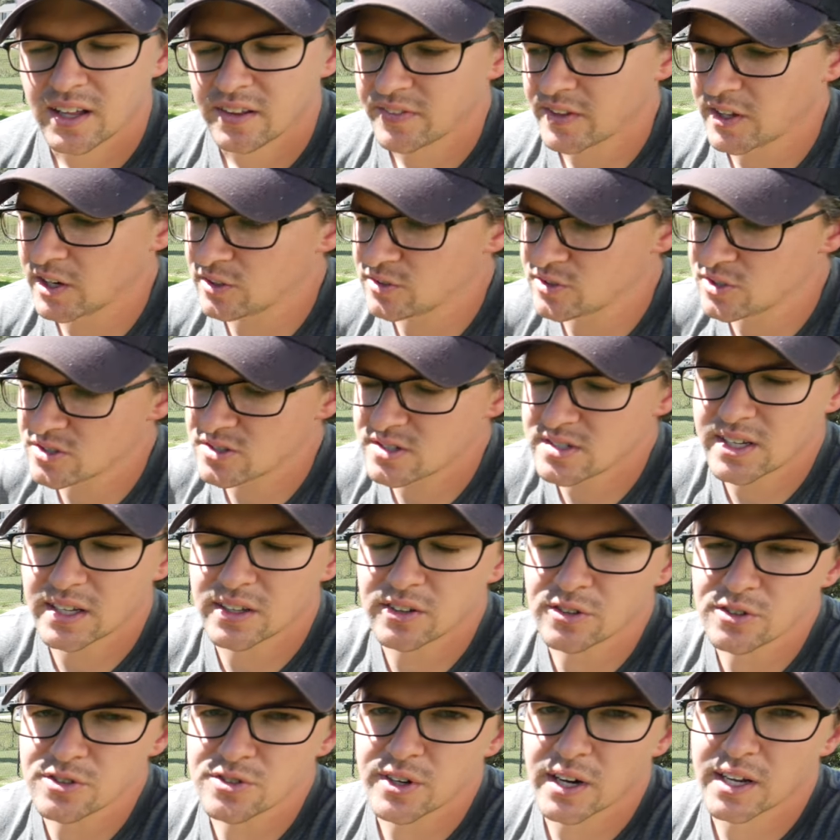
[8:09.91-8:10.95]
that are just
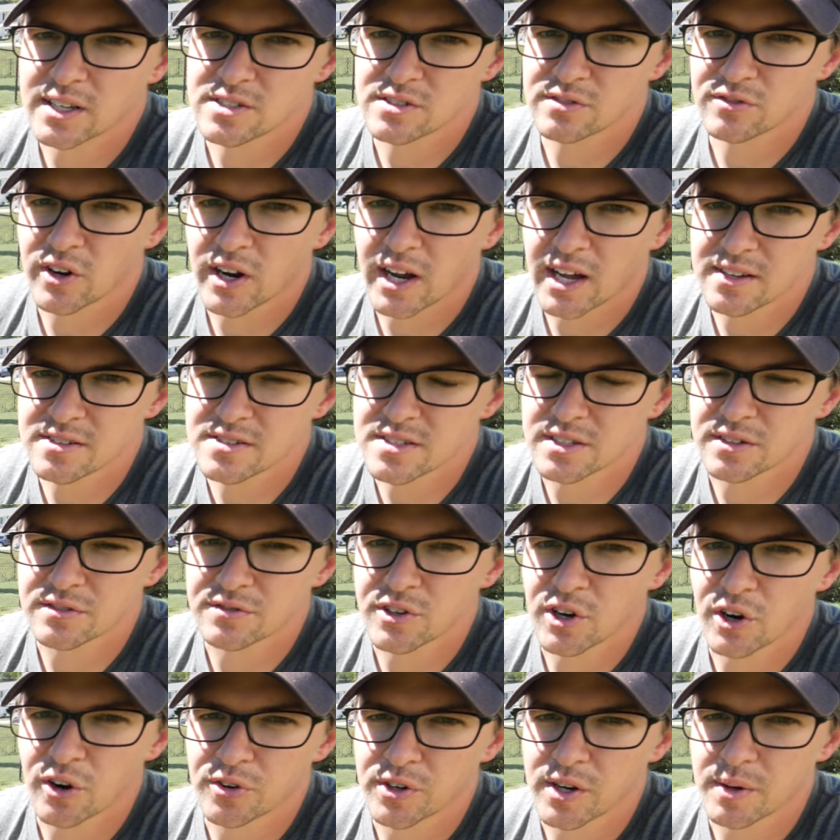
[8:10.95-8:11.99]
single strands of grass that have
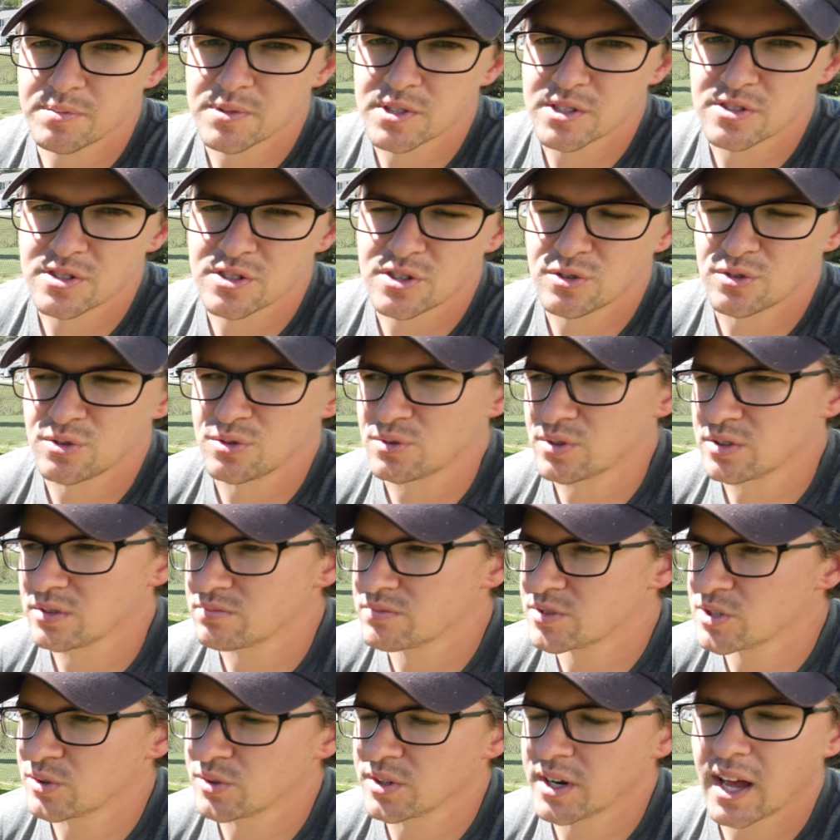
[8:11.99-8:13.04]
grown up to two to
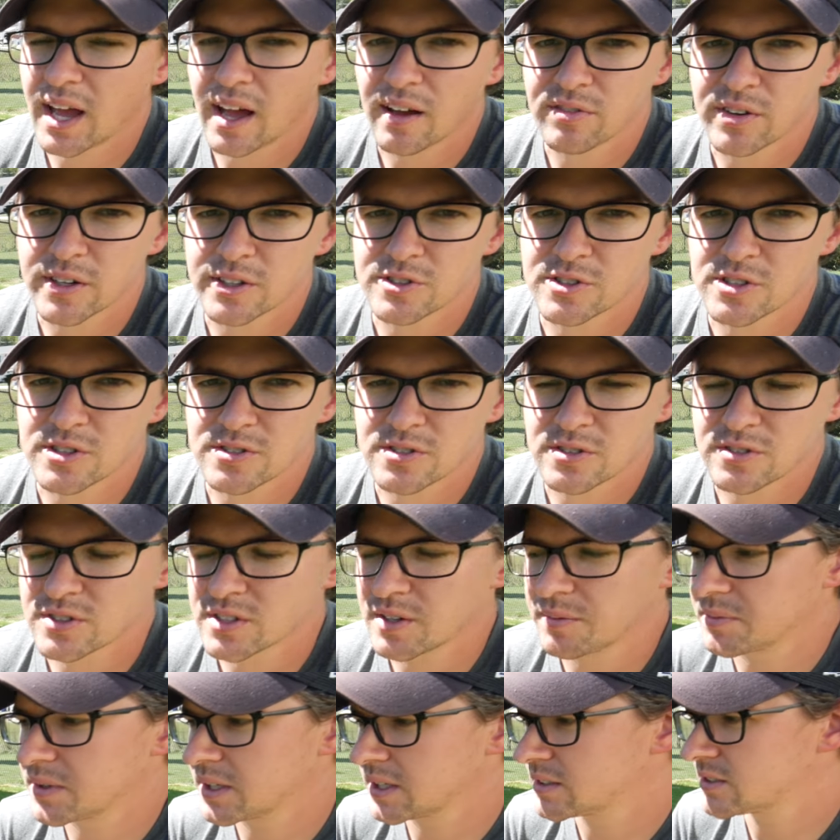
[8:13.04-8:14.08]
two and a half inches or
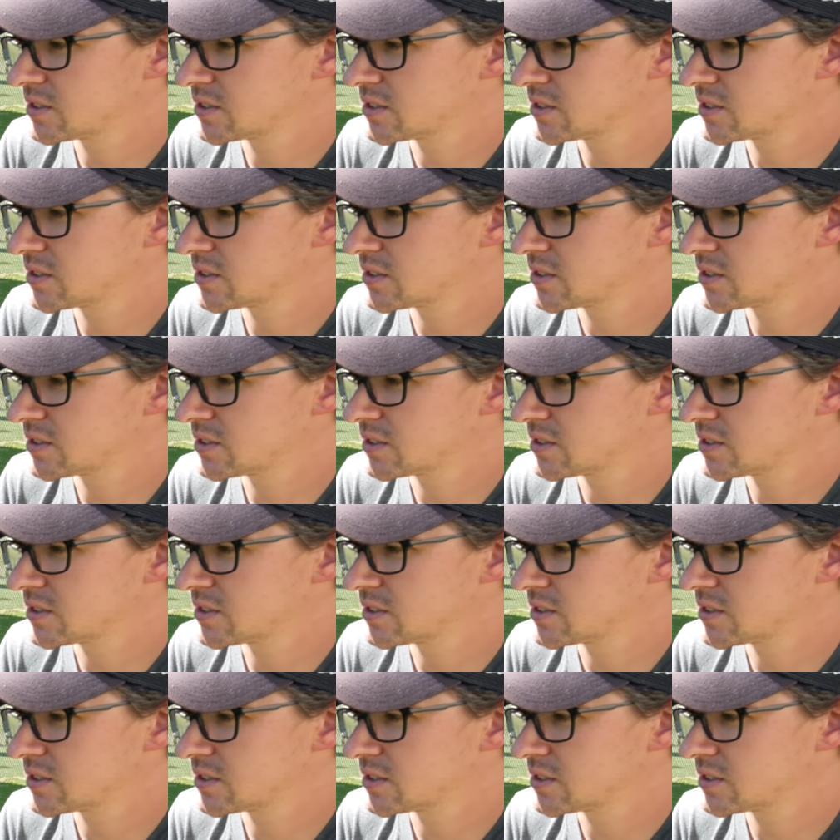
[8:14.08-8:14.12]
something.